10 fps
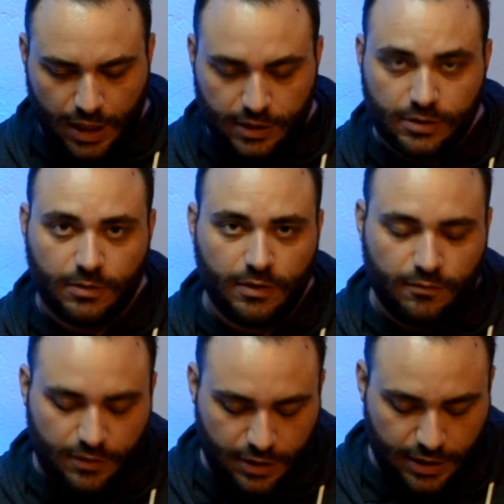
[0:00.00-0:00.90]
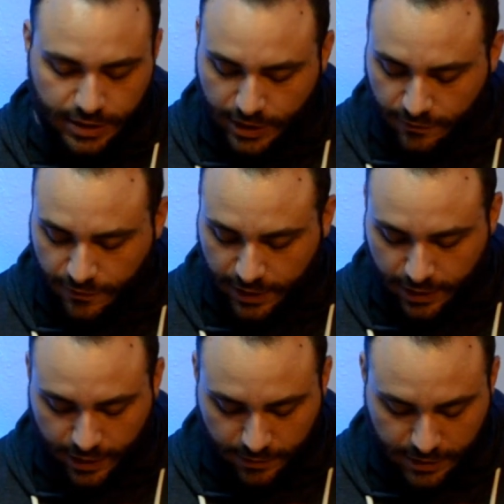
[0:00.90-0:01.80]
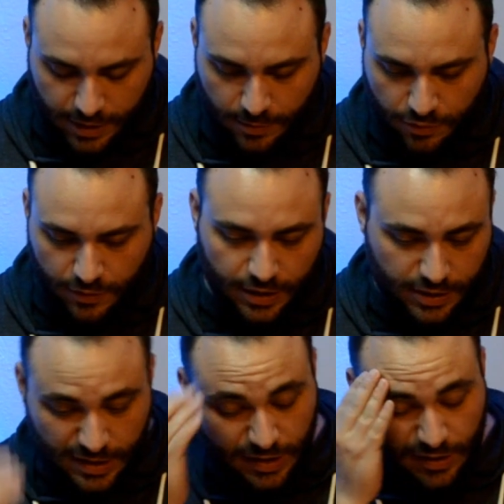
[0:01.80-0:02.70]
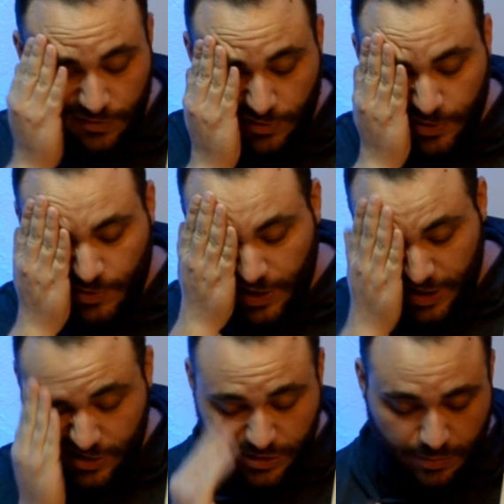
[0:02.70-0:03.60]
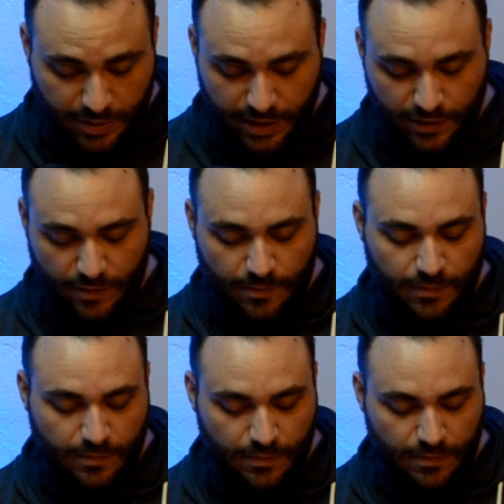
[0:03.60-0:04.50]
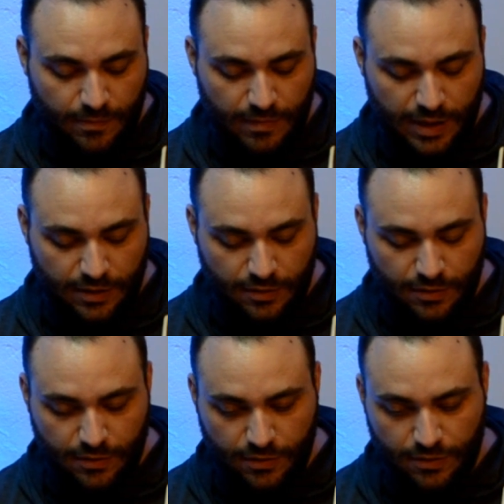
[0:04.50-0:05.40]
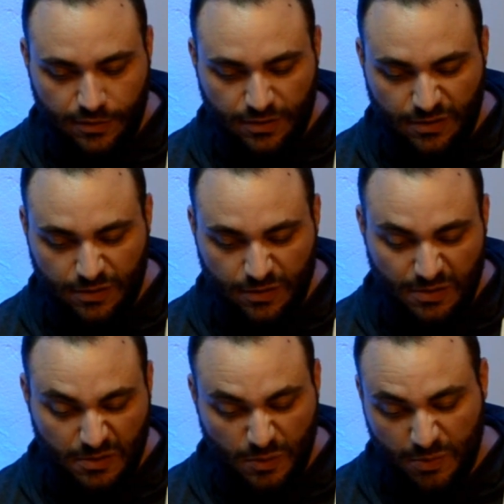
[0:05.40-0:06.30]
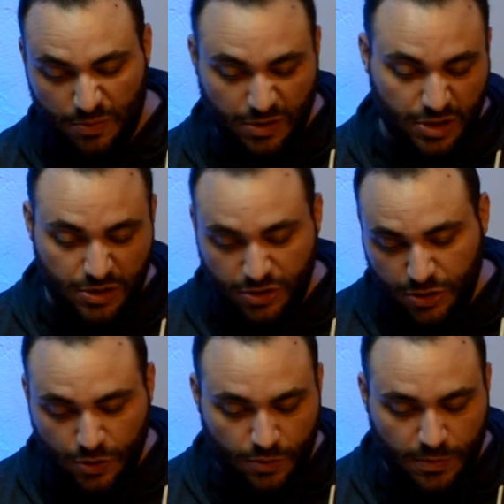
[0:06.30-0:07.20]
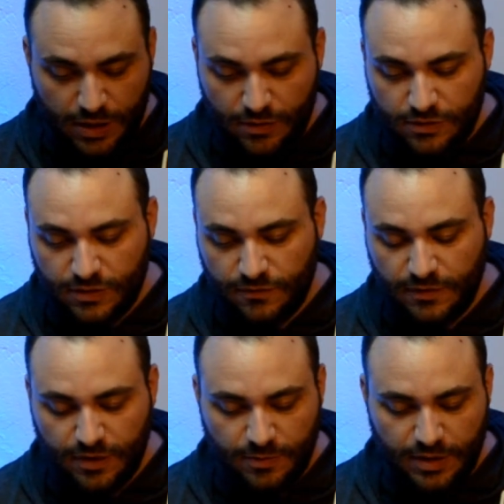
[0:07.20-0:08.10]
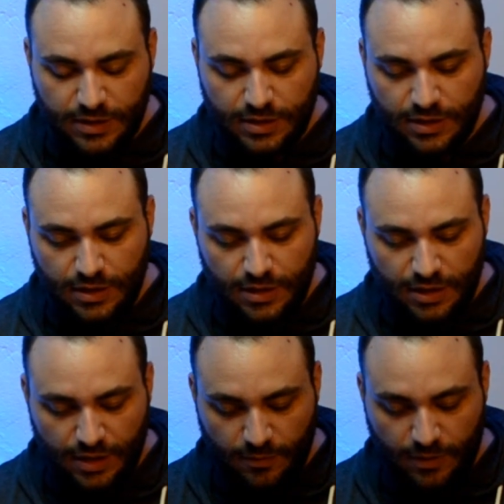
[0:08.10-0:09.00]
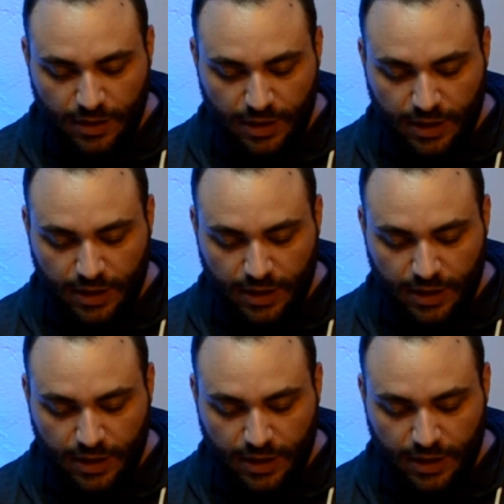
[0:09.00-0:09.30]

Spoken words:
Okay, so I realized that the file I was going to print requires about 1.2 meters of filament, and